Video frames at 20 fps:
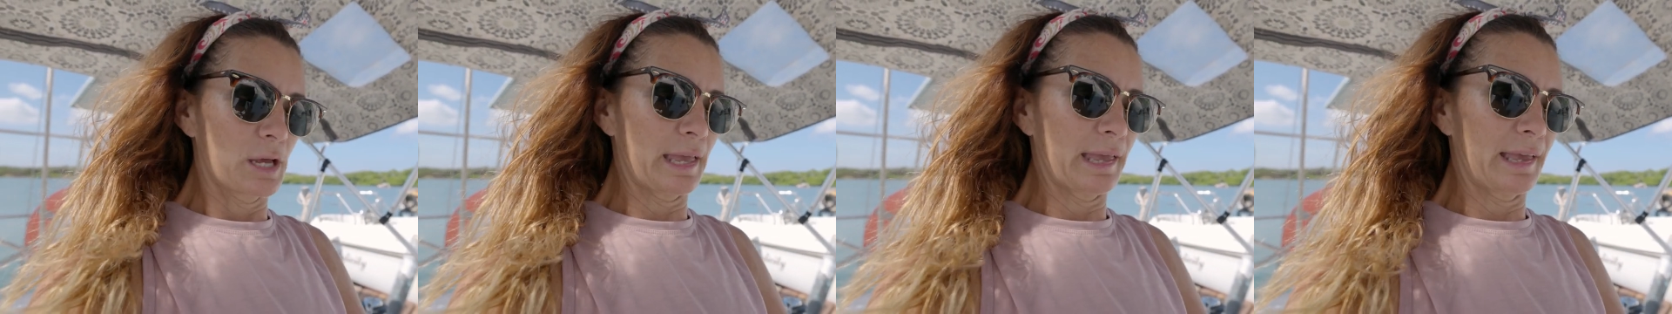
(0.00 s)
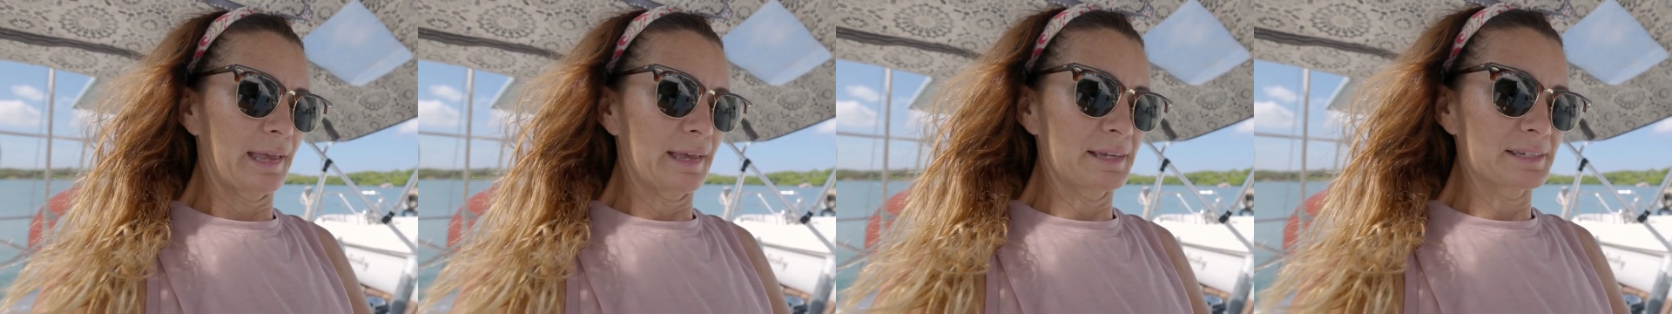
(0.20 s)

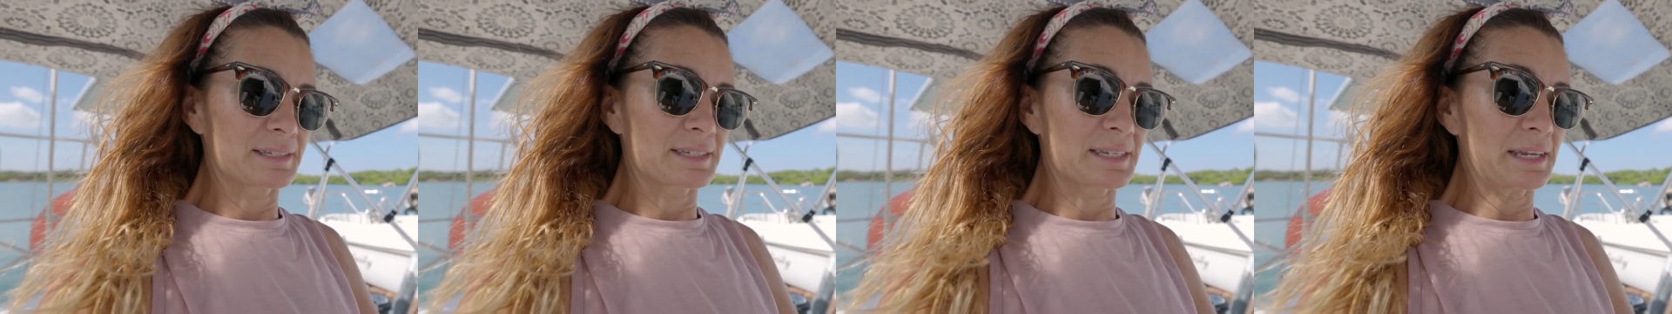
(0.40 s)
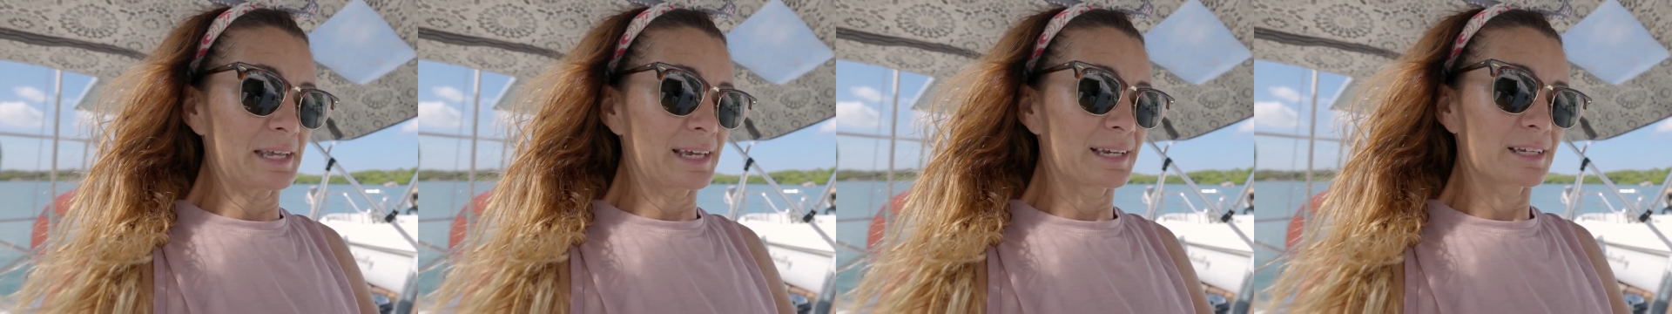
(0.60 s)
And
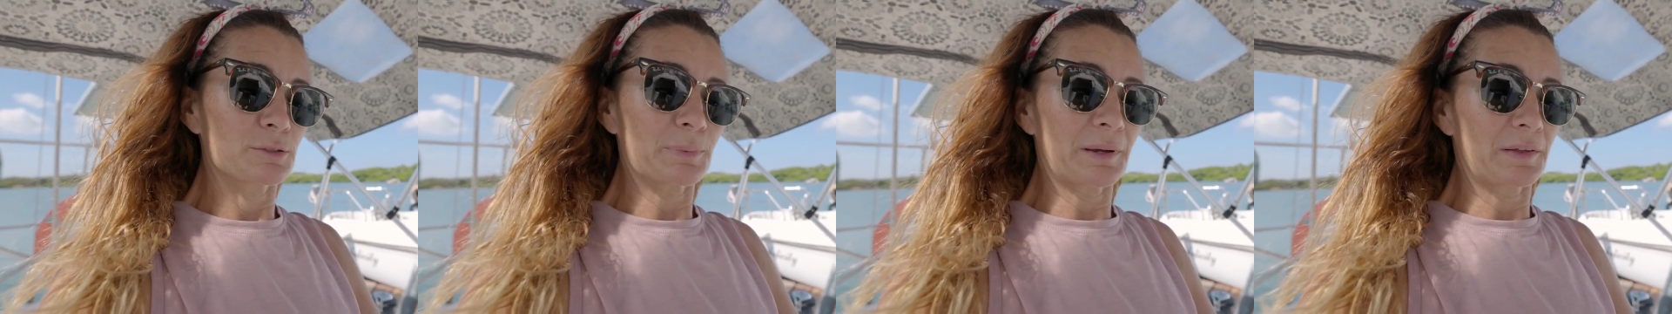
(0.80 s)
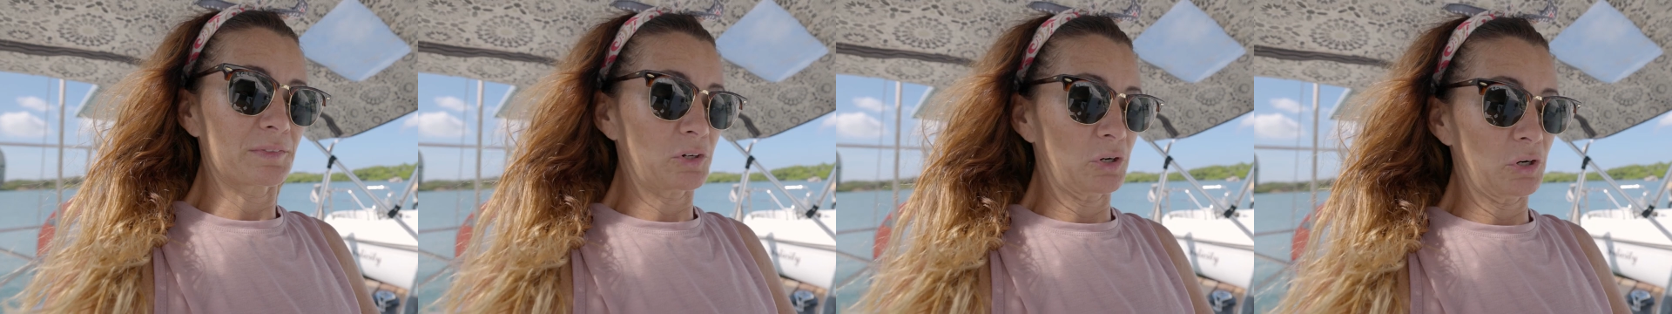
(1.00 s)
today is
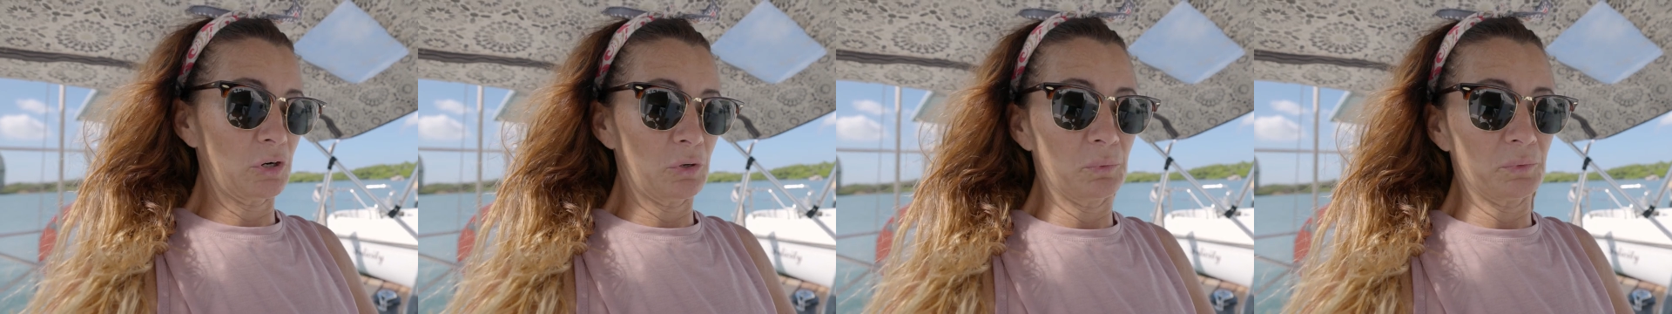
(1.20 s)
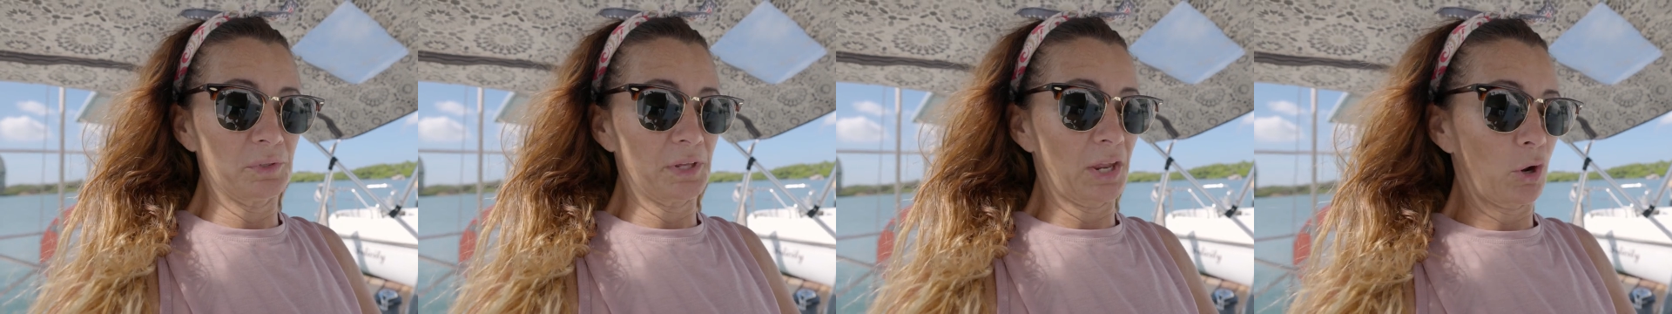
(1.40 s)
about our
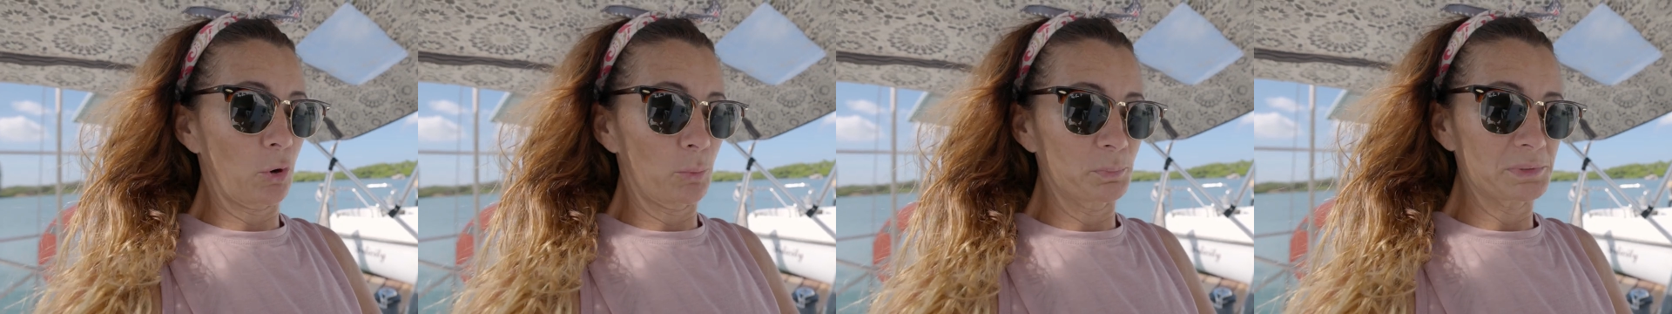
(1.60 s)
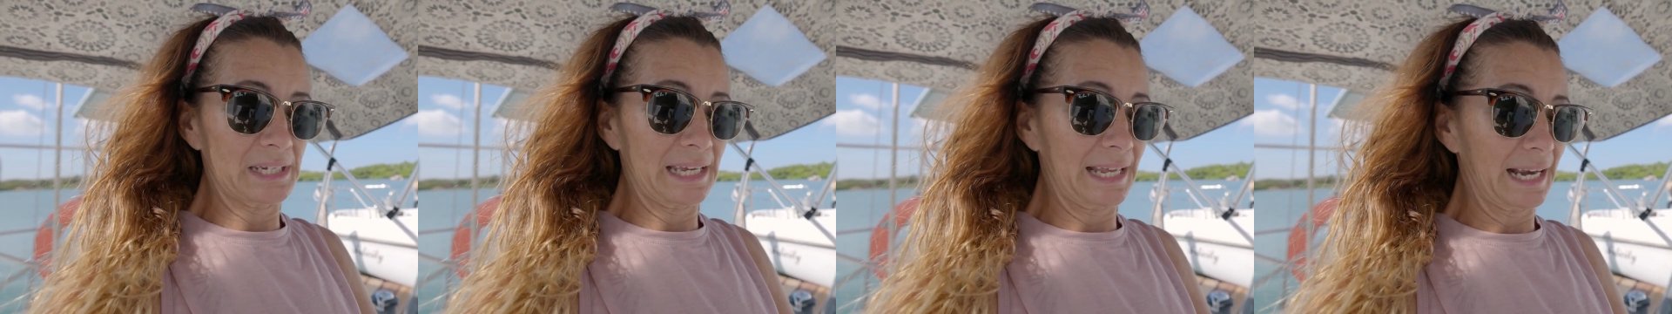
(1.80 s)
only
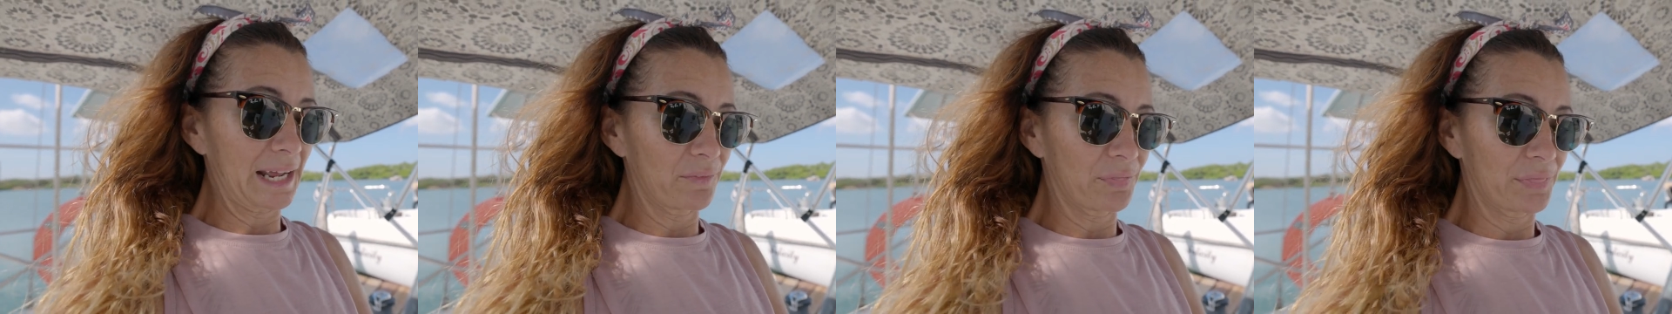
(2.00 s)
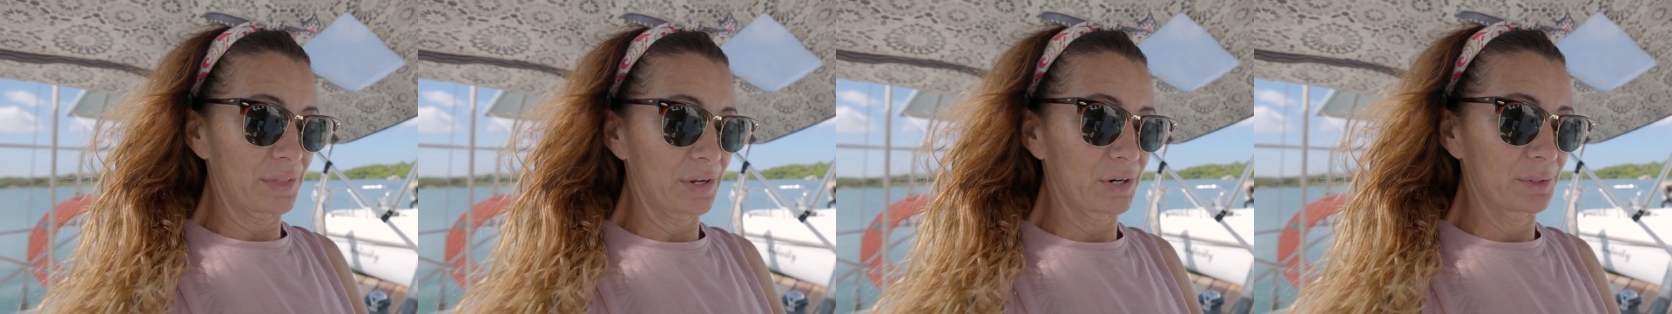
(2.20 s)
hope to get
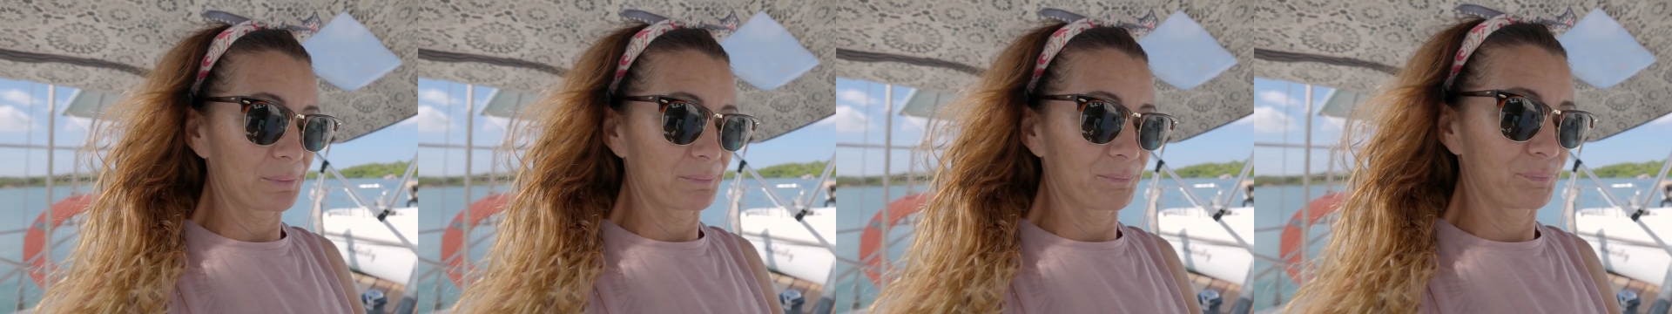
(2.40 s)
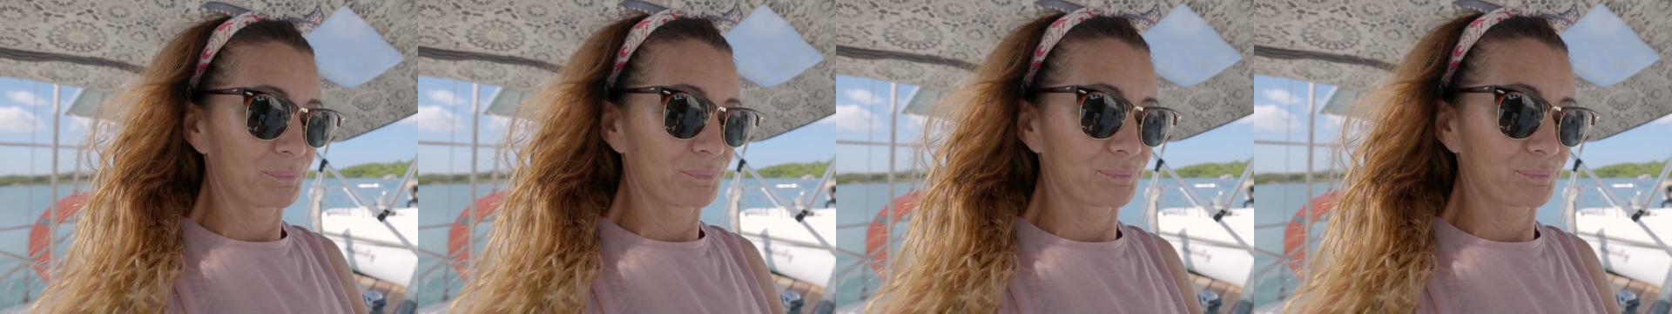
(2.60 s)
out there.